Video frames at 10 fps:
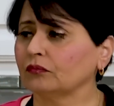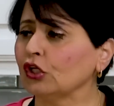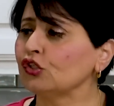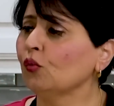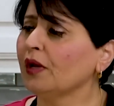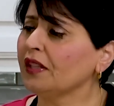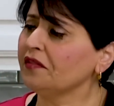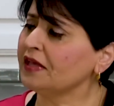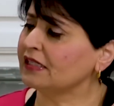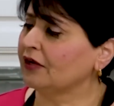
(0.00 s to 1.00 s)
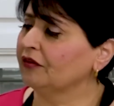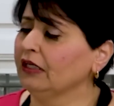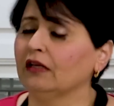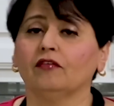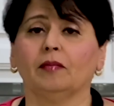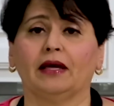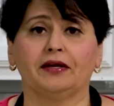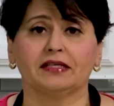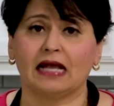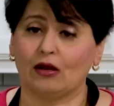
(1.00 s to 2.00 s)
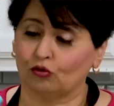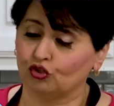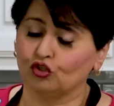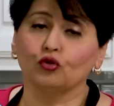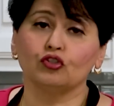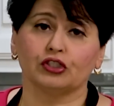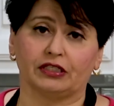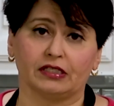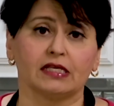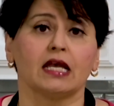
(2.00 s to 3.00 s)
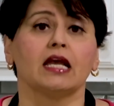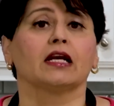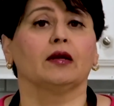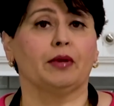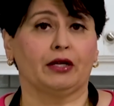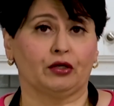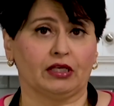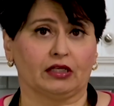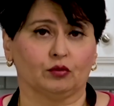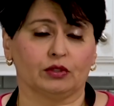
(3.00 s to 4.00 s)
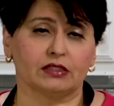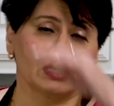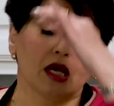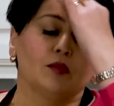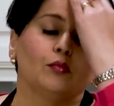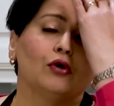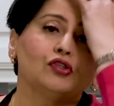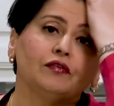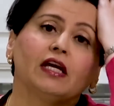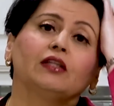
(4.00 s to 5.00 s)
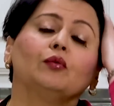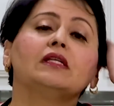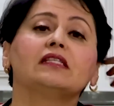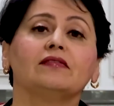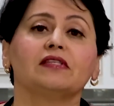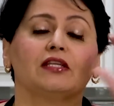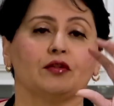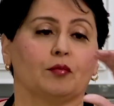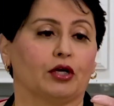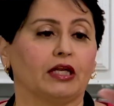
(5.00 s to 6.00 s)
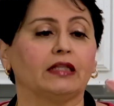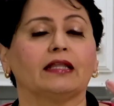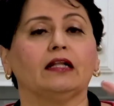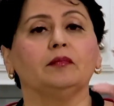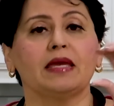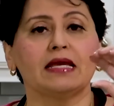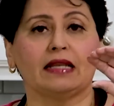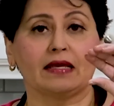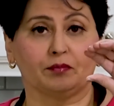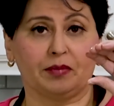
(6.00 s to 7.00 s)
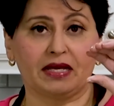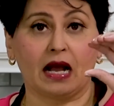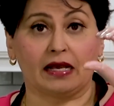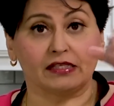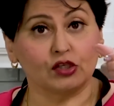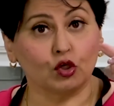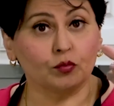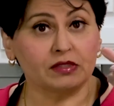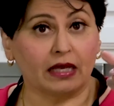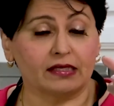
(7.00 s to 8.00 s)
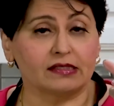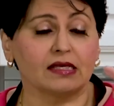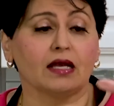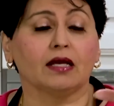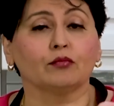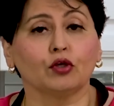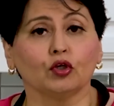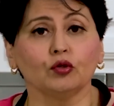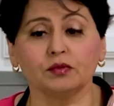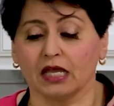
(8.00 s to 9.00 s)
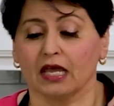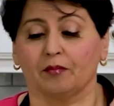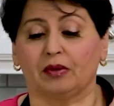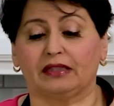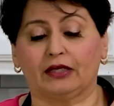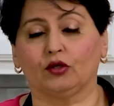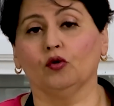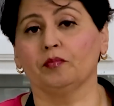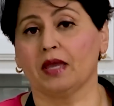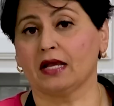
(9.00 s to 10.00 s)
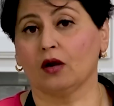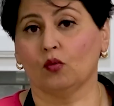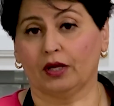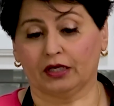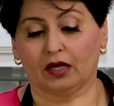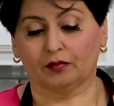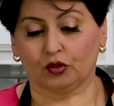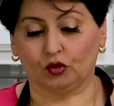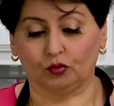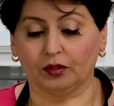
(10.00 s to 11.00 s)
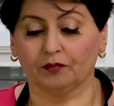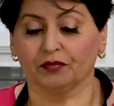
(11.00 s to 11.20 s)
So one of the things I really love about it is how huge it is compared to the other ones. Most of the other ones I've seen on the market, they'll make like big ice cube size cubes, but they don't make a 1 cup cube.